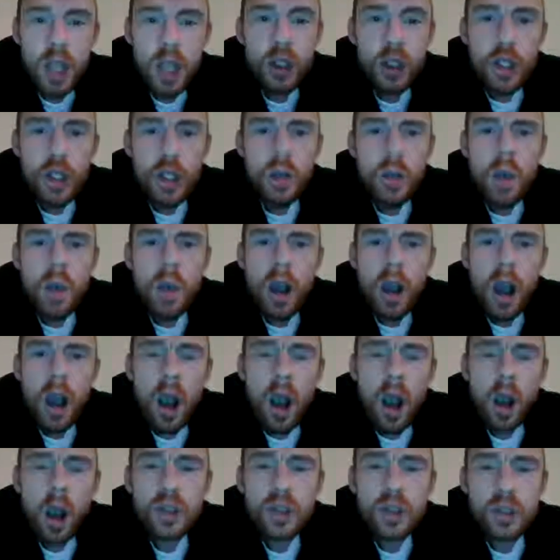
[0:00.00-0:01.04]
you
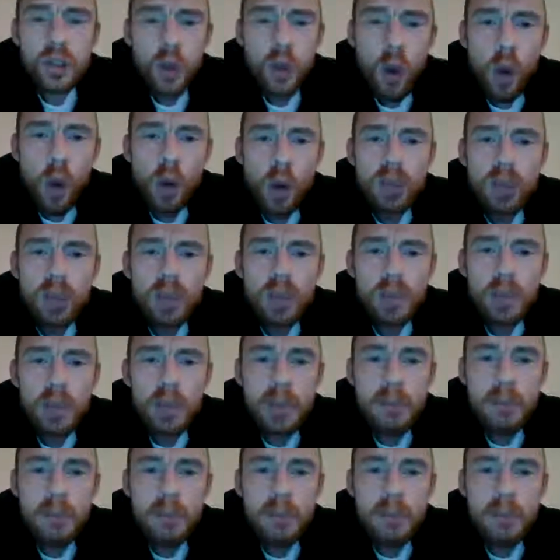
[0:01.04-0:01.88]
are taught to be